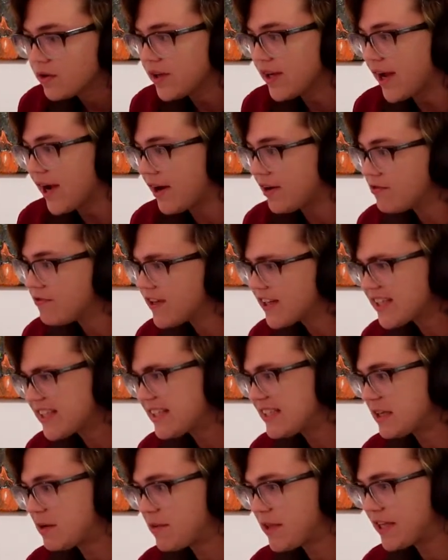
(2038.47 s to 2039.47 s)
Yeah, I'm
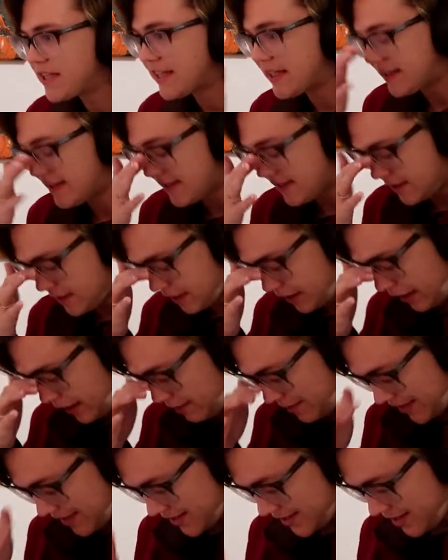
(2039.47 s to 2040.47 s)
fixing some of the tenses that
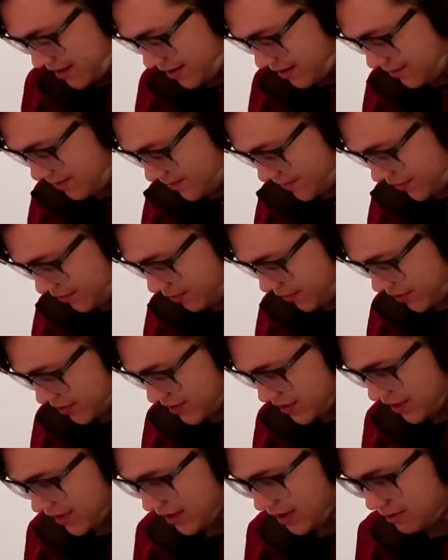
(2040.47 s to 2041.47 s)
I messed up the
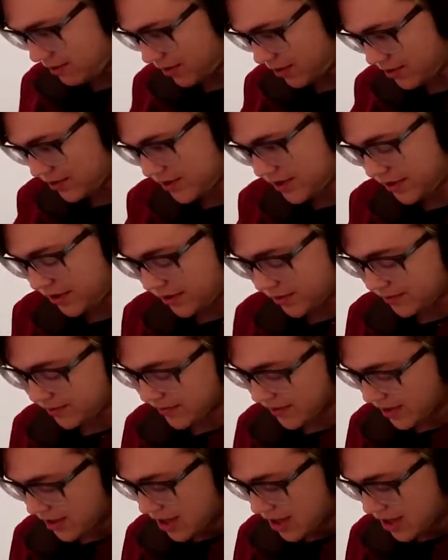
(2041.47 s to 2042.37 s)
first time also.